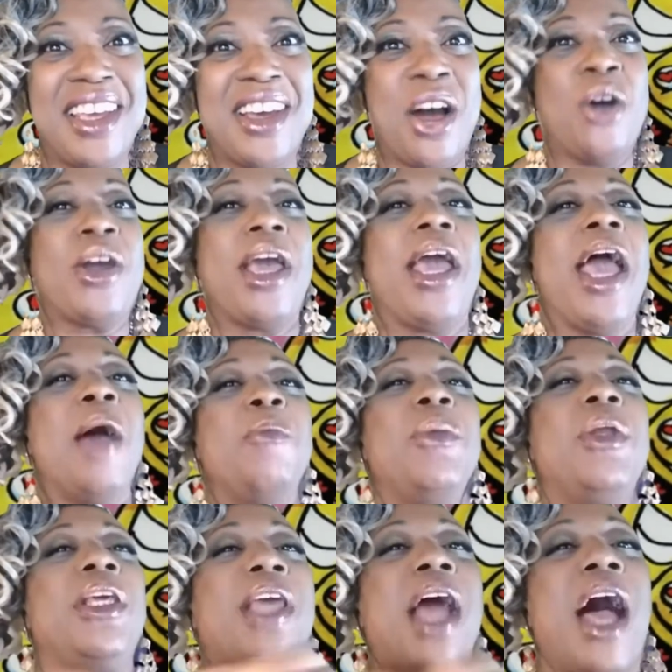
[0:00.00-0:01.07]
Okay, how
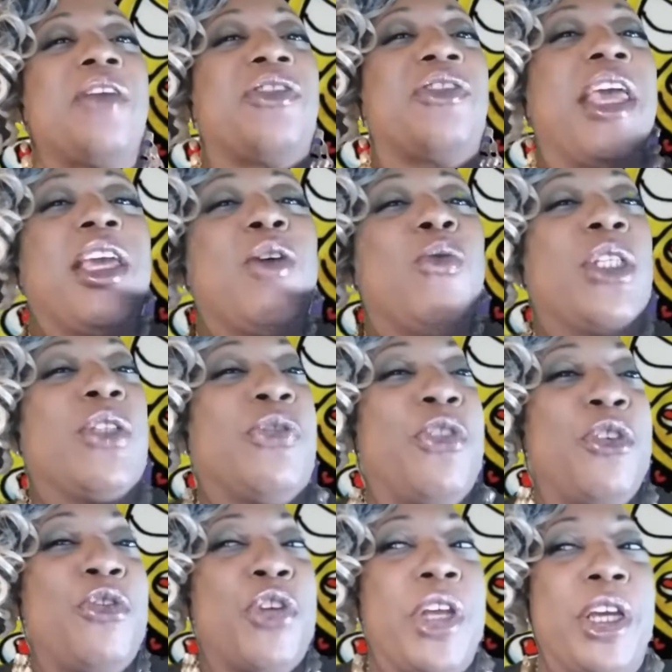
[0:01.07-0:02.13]
many of y'all think it was
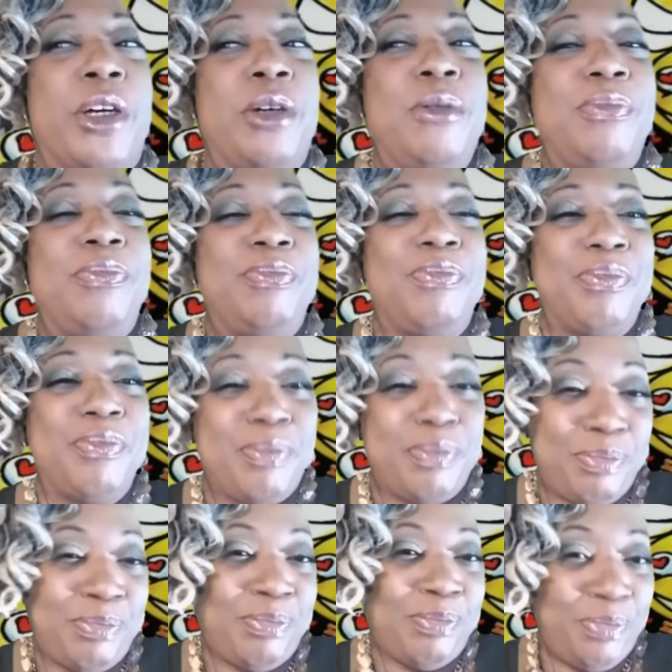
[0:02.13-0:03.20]
for real?
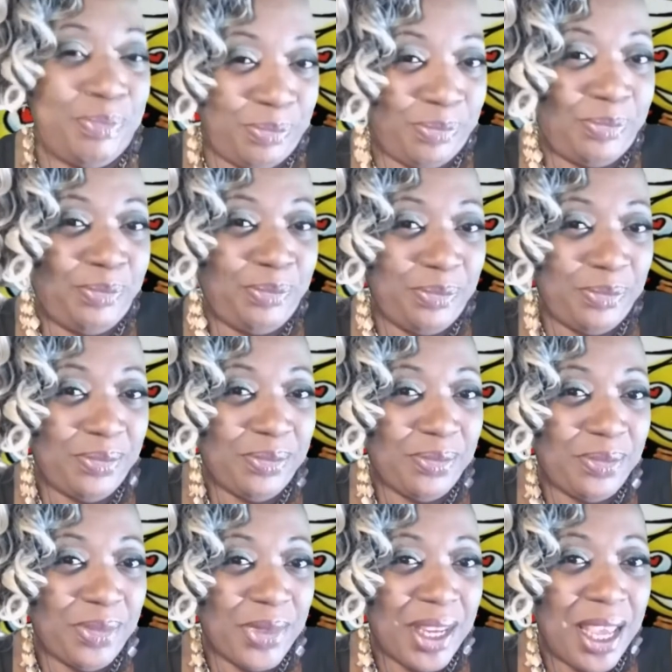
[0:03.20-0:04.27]
And
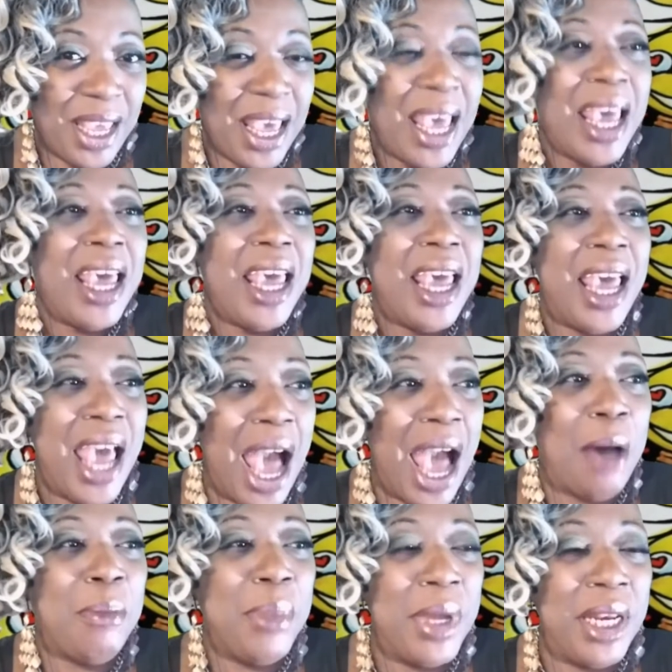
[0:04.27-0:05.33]

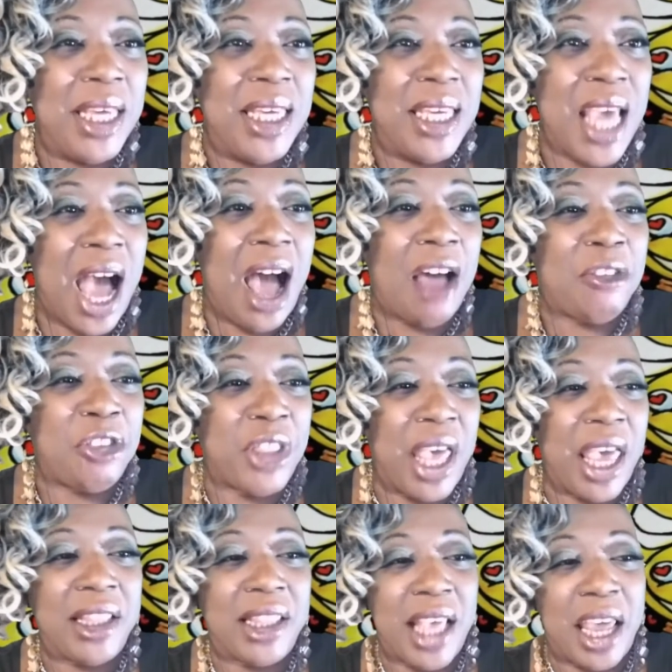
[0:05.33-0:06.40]
how many of y'all
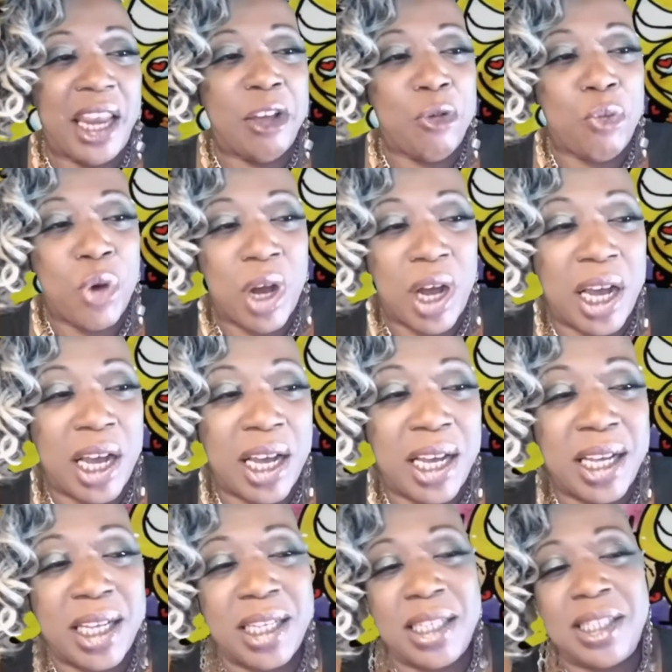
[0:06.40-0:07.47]
think that it
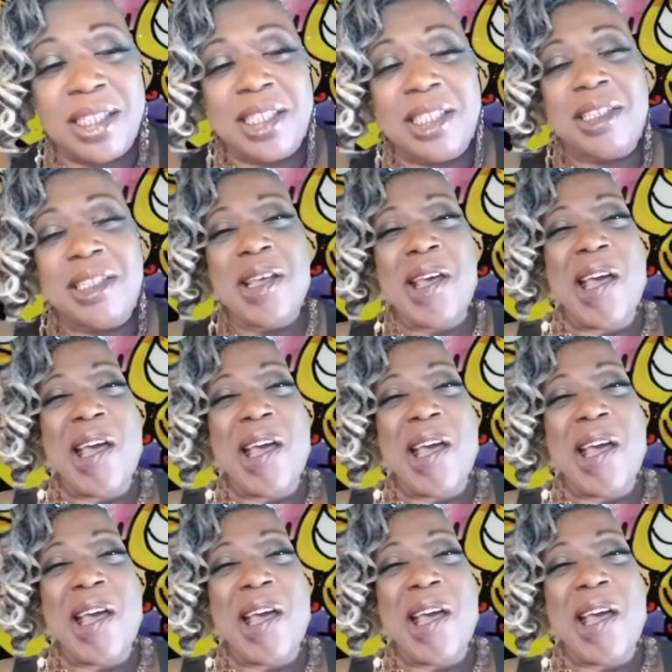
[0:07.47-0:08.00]
was